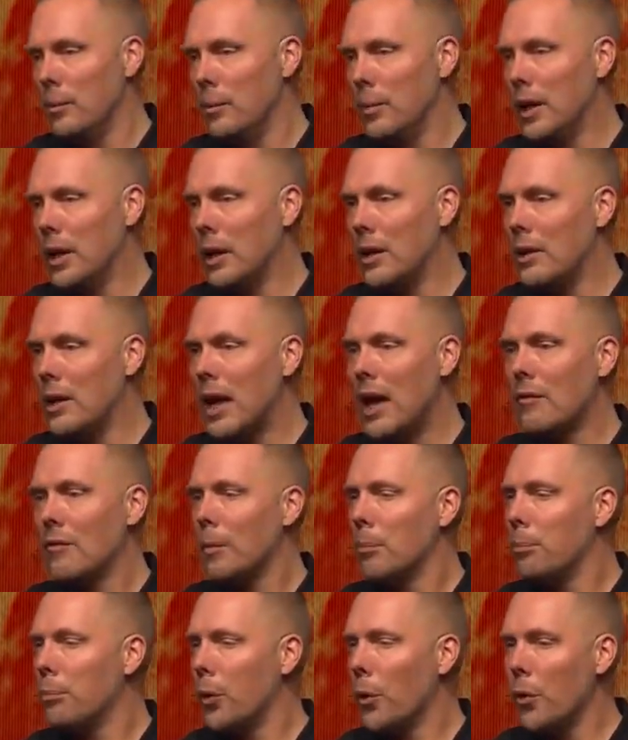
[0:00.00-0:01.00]
begin to have
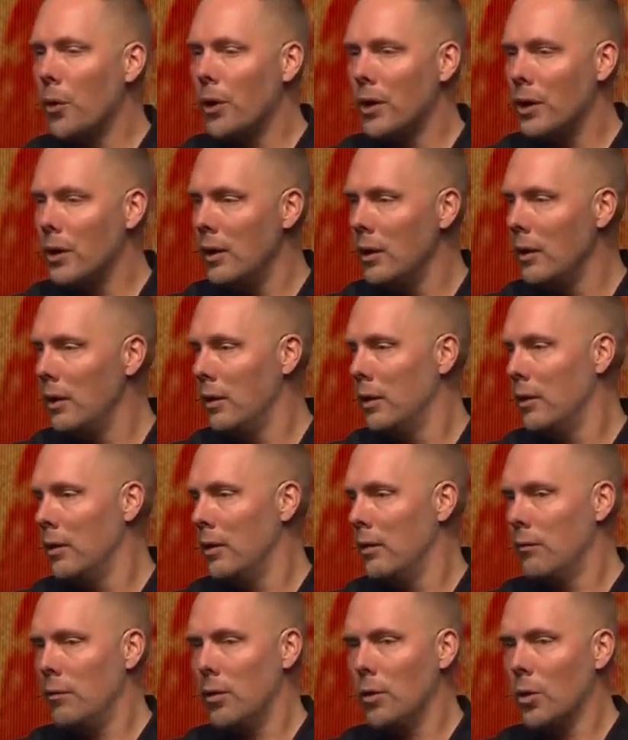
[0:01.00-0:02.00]
a burden
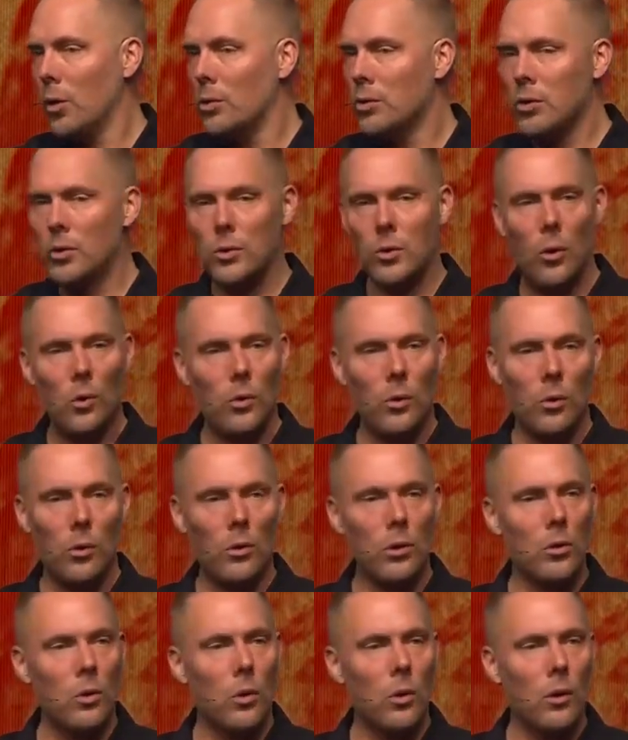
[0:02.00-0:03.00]
for those who don't know
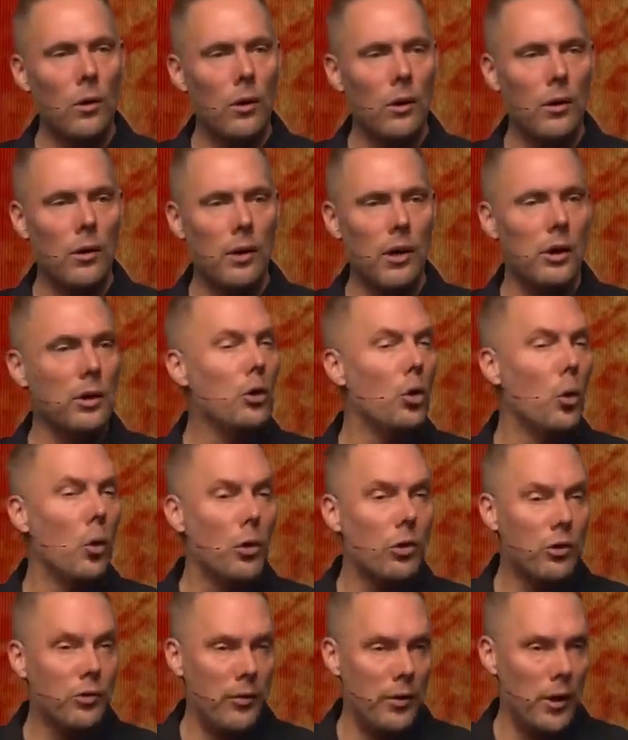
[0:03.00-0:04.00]
the Lord in
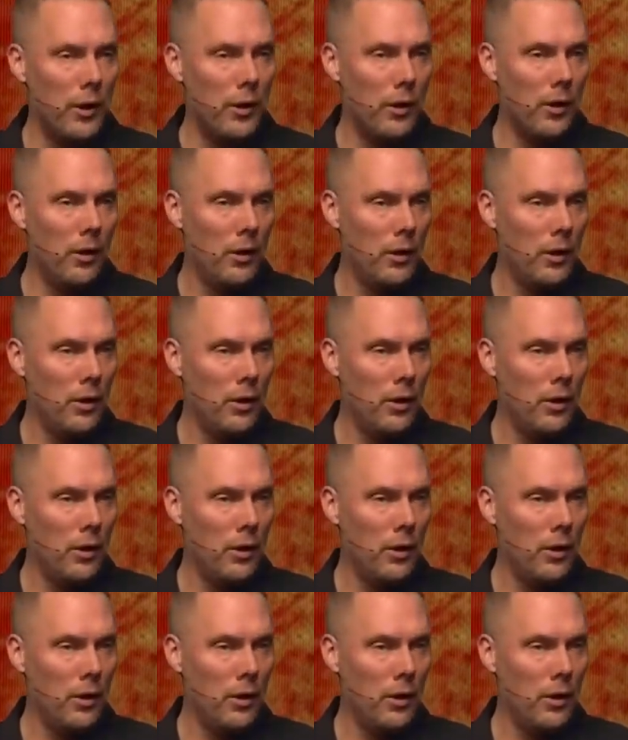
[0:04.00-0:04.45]
your sphere